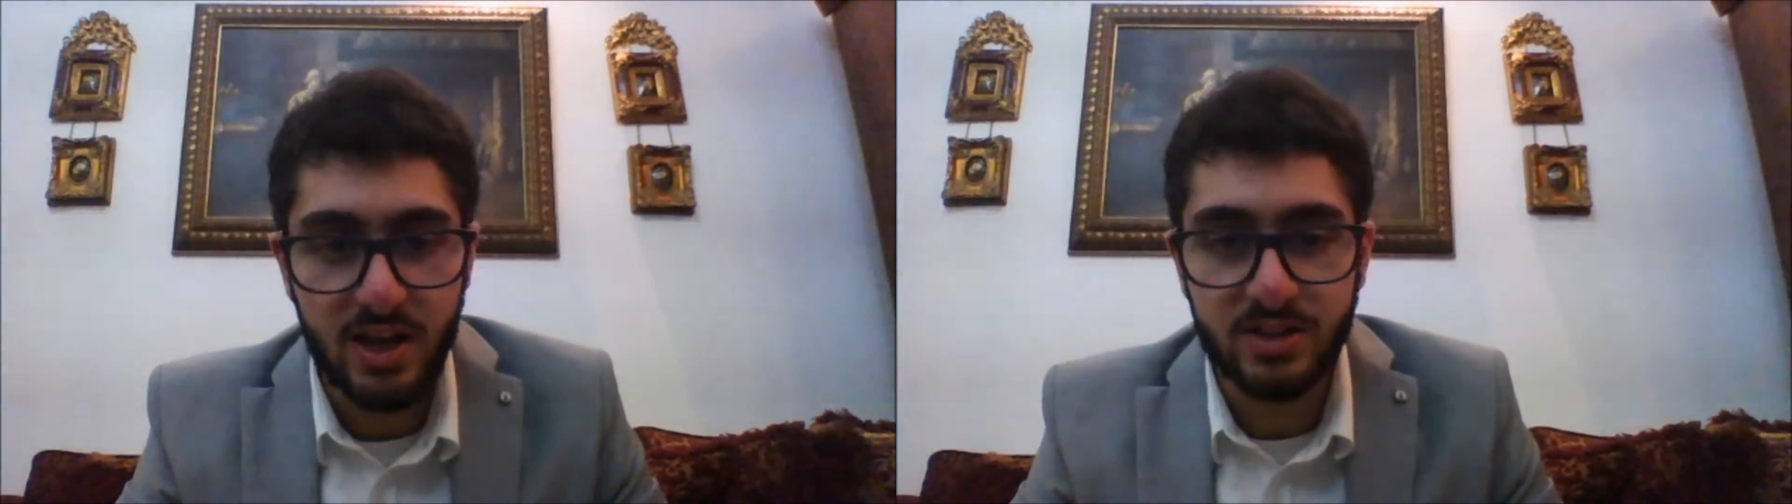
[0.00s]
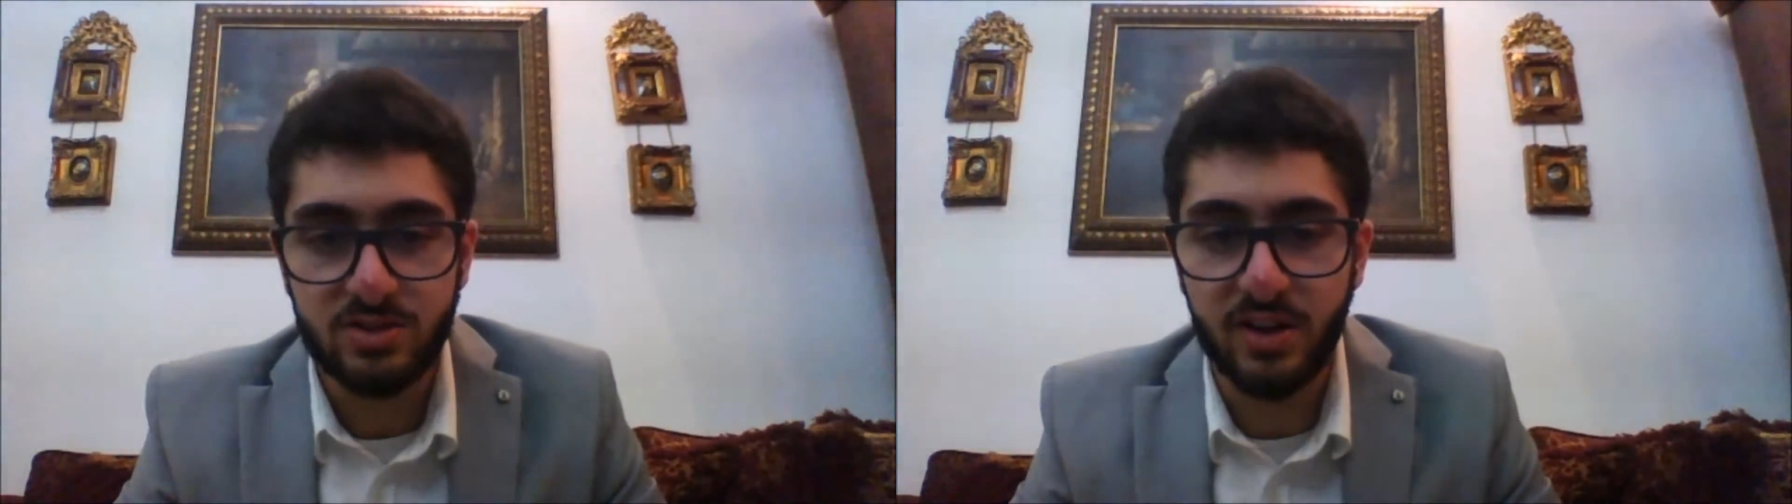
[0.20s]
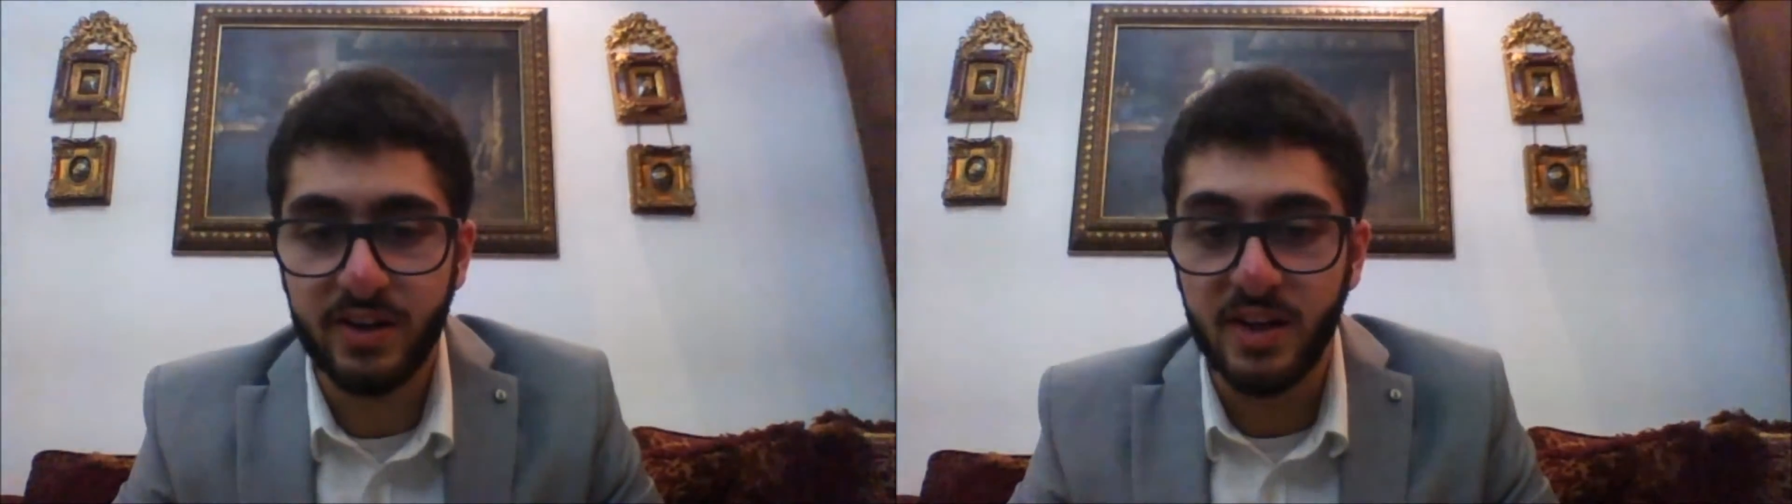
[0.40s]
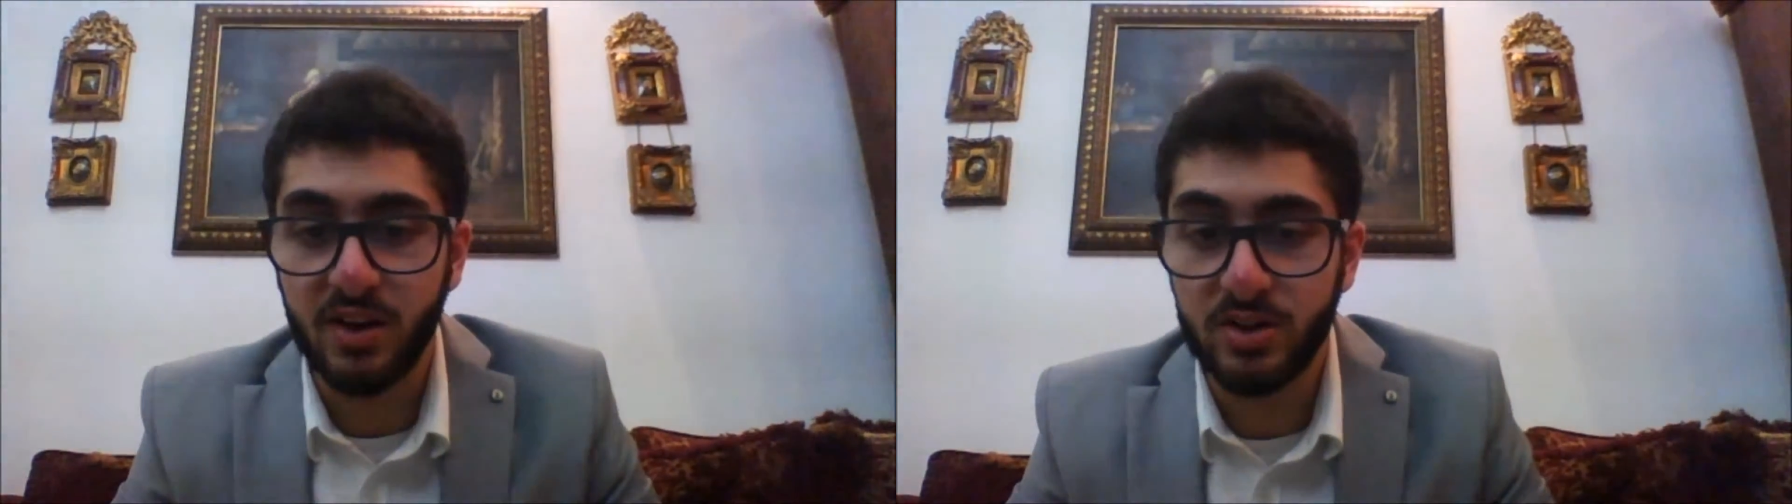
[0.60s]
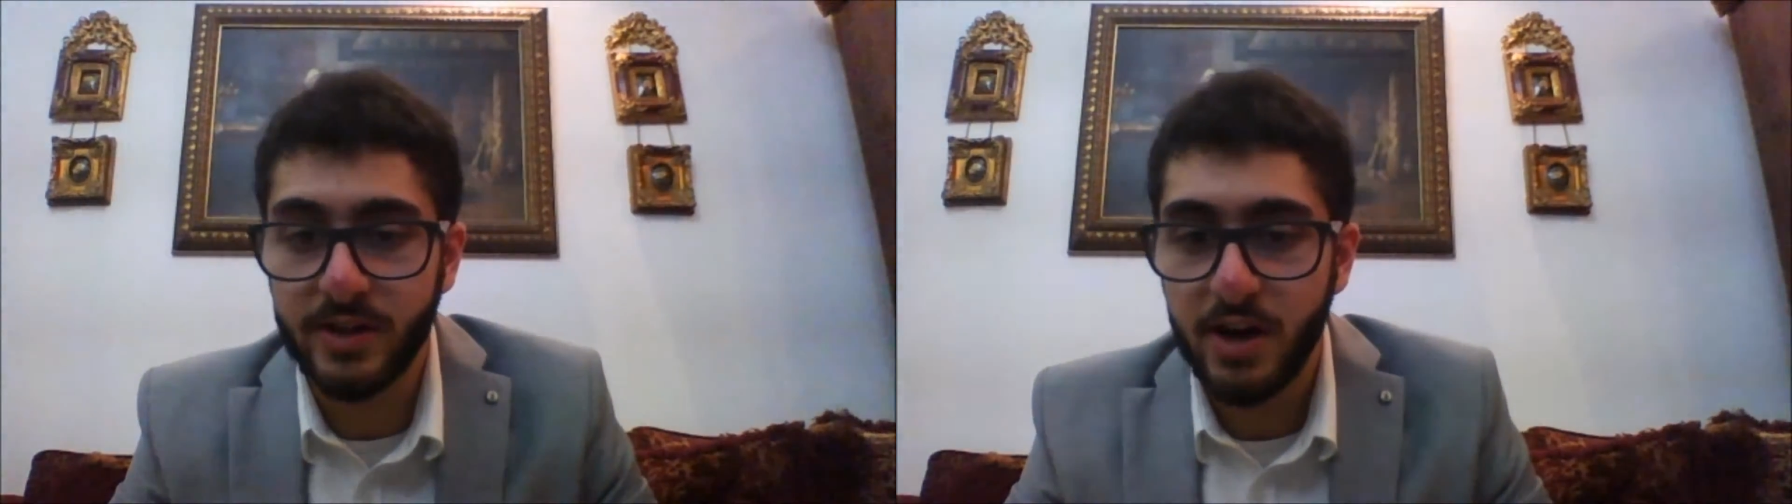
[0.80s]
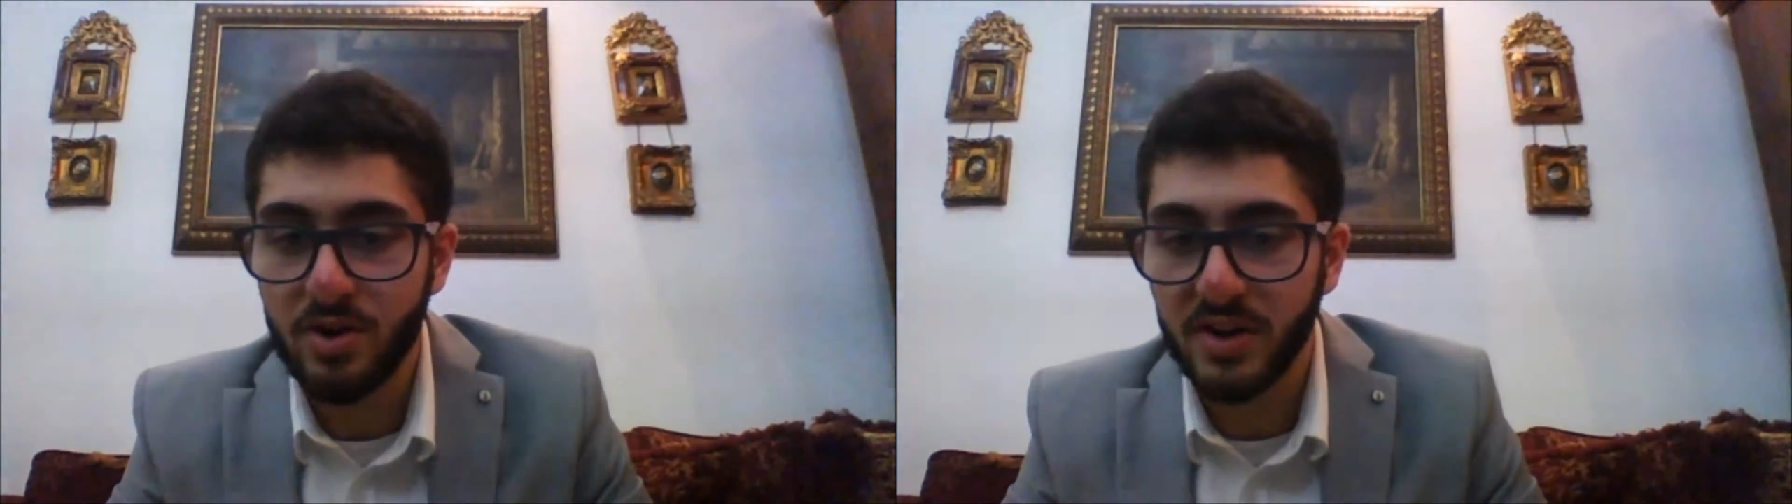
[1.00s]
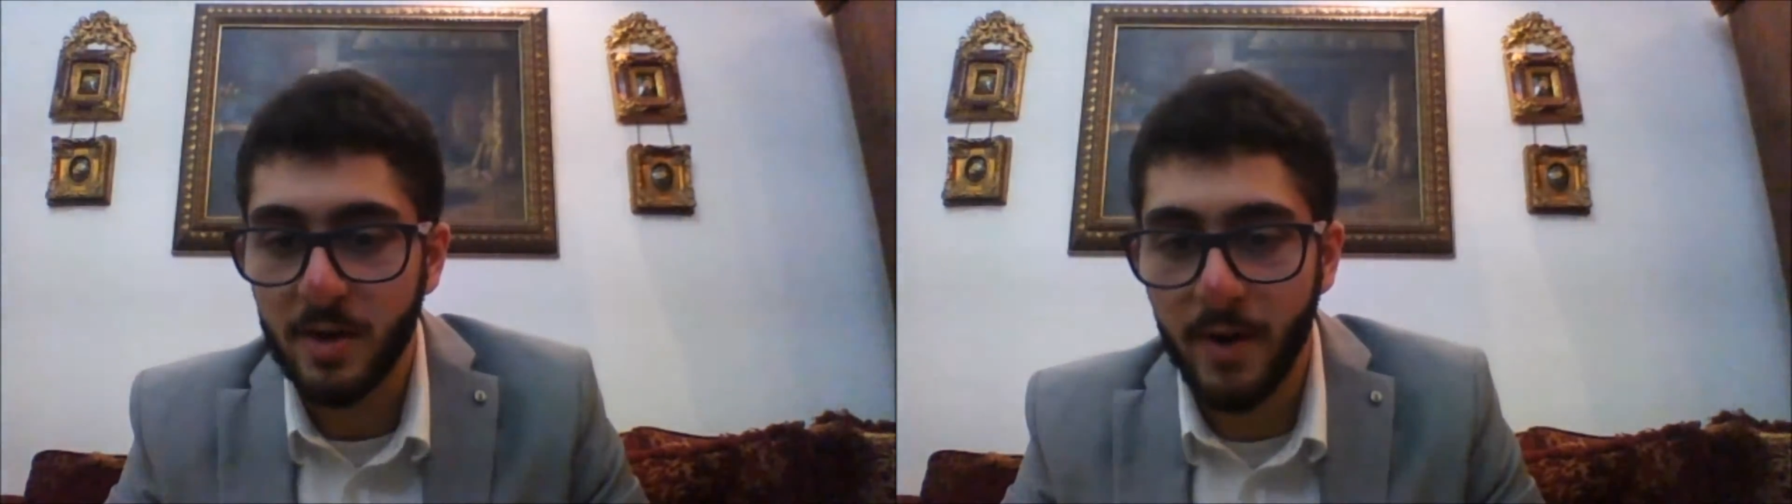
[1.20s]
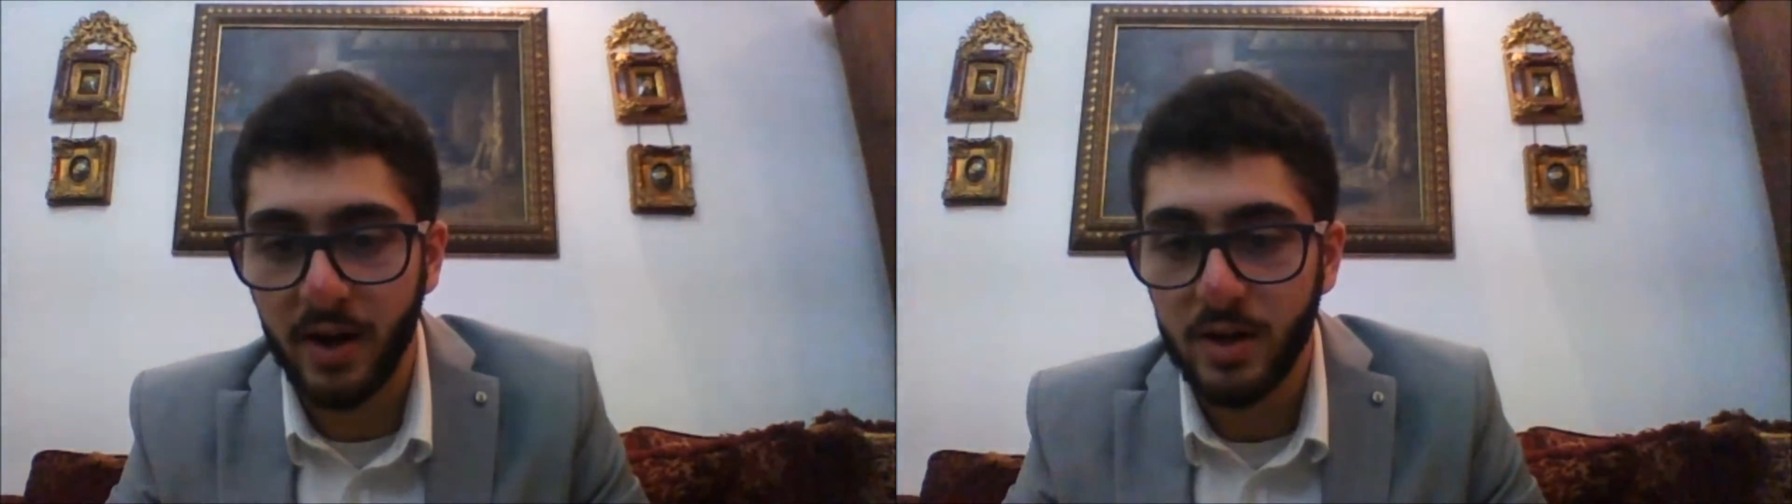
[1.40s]
starting in Ontario and
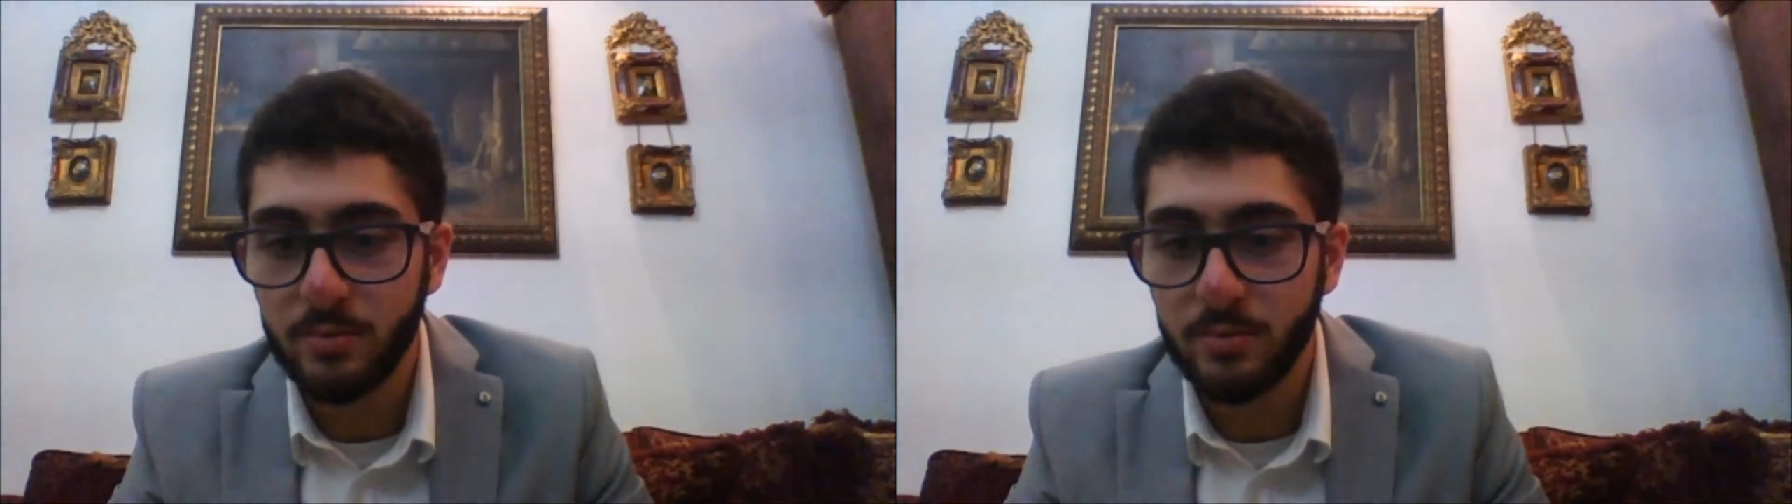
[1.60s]
Quebec,